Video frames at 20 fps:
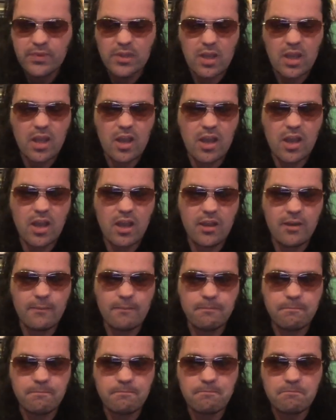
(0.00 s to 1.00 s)

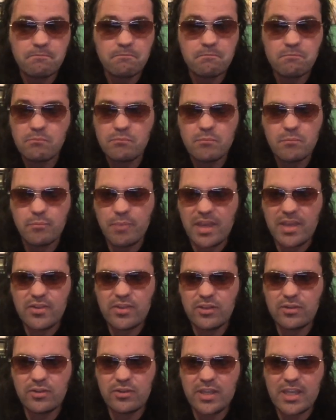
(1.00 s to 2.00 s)

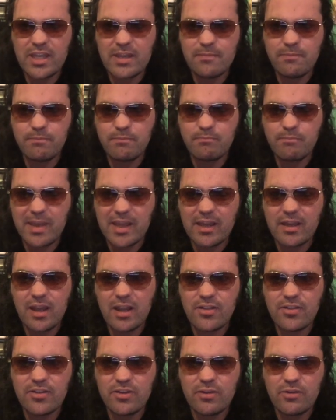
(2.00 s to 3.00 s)
Basically,
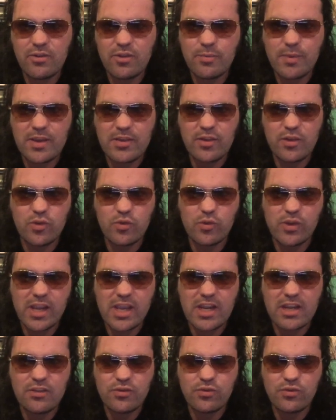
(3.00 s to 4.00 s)
Mechagodzilla is basically
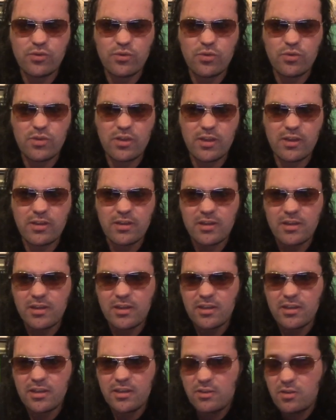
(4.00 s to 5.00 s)
created through the,
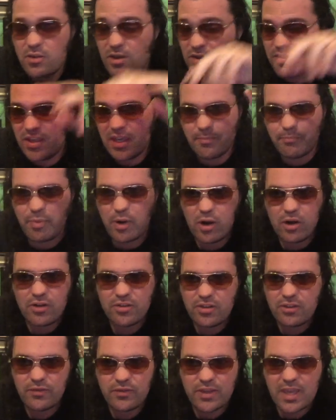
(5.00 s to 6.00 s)
you could say, parts
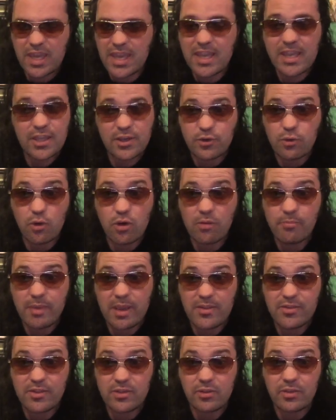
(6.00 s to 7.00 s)
of King Ghidorah,
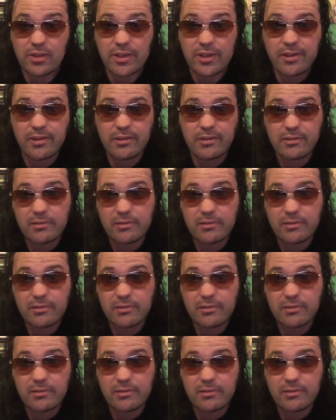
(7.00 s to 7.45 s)
basically.